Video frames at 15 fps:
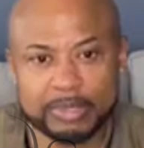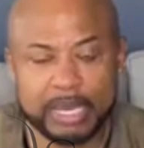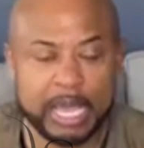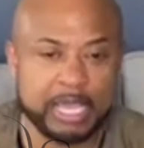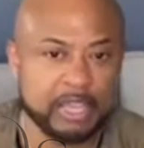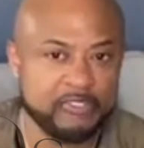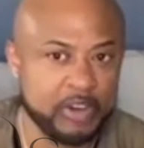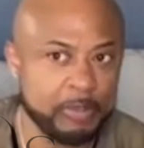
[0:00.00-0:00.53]

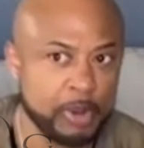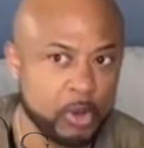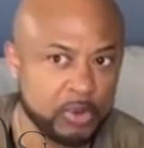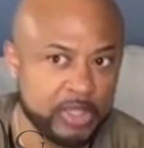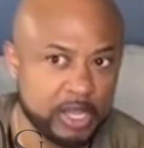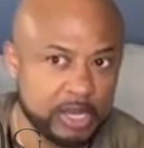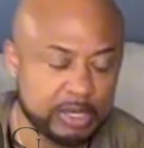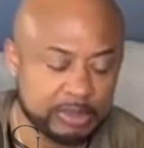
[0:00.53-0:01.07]
Like, if I'm
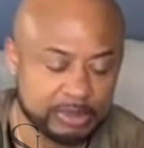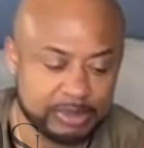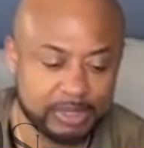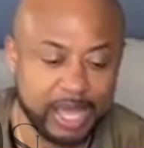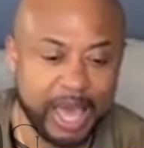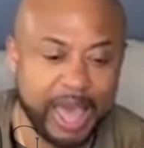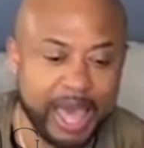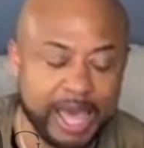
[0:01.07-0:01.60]
on there,
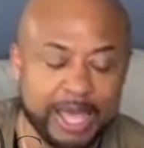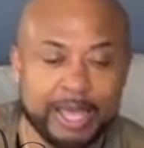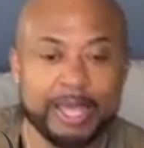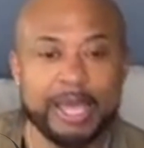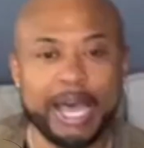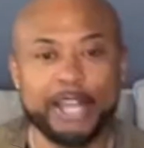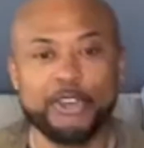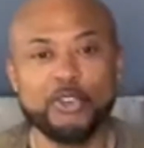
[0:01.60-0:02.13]
I
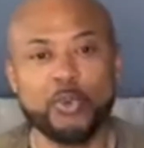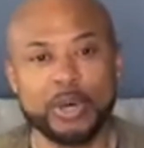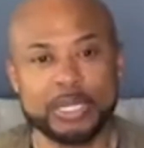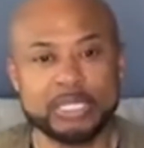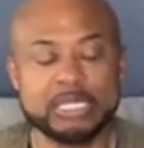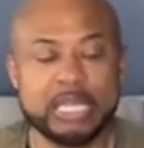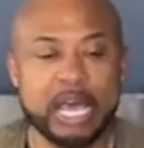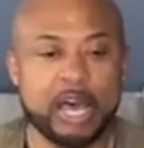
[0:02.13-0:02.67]
do want
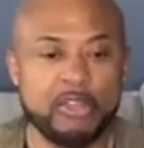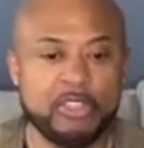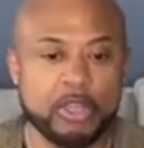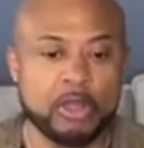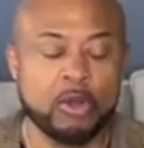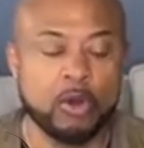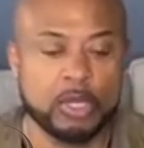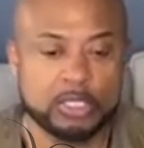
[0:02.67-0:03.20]
to see how
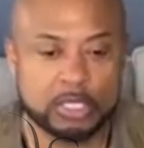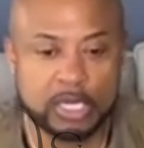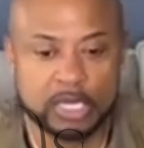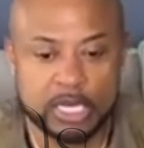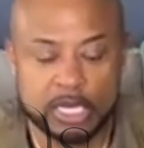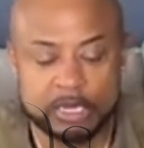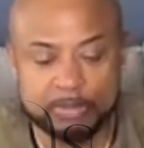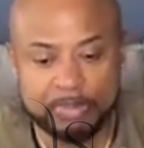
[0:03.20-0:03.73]
they're going to
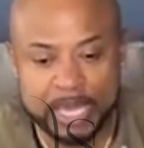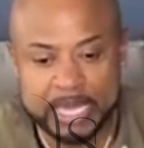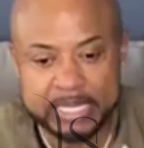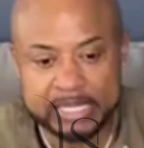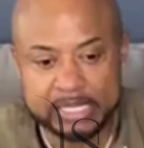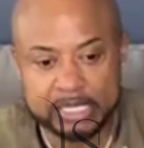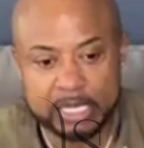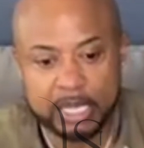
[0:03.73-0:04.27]
cut and
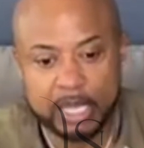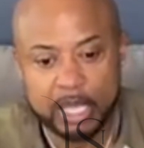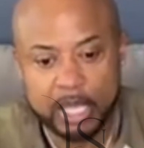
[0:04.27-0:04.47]
paste